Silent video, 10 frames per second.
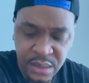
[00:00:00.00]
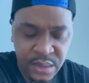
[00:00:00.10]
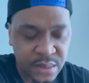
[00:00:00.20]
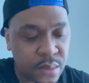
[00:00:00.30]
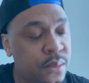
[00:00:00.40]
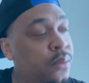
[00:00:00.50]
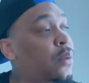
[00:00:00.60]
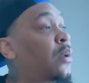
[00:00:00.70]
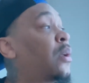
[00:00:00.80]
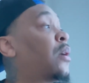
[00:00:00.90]
So
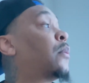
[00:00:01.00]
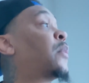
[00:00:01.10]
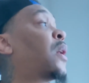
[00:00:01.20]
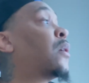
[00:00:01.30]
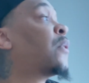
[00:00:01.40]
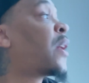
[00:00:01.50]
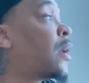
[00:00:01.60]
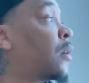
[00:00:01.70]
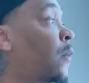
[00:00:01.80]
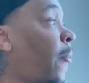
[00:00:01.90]
I'm like,
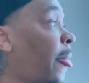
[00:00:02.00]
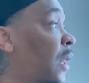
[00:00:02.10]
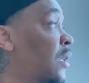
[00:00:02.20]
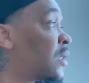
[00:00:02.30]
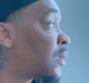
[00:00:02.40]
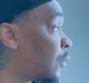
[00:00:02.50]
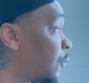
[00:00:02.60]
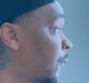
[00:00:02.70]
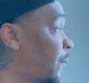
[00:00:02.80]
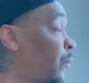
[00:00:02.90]
okay.
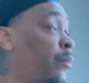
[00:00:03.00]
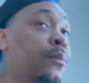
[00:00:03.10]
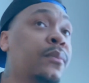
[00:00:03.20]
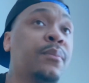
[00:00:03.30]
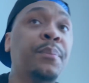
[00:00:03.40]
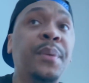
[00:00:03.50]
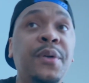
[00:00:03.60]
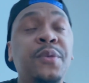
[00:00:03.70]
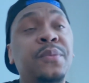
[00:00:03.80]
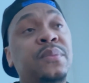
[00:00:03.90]
So
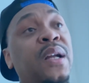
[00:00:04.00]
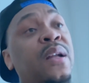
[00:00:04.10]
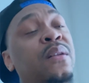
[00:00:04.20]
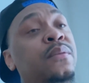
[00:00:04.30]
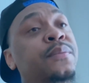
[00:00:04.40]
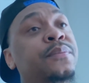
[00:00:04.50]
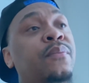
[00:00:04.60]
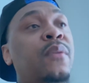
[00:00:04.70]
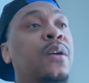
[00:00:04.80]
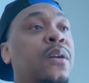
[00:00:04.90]
boom, like
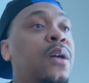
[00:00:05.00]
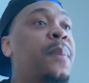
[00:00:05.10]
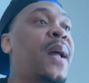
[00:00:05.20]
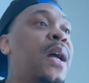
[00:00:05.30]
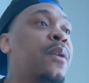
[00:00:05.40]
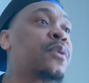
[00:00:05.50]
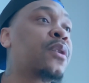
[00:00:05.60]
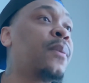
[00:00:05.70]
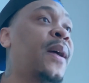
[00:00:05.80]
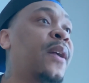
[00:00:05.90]
a couple hours
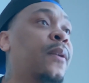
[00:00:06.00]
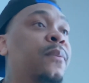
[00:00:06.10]
go by.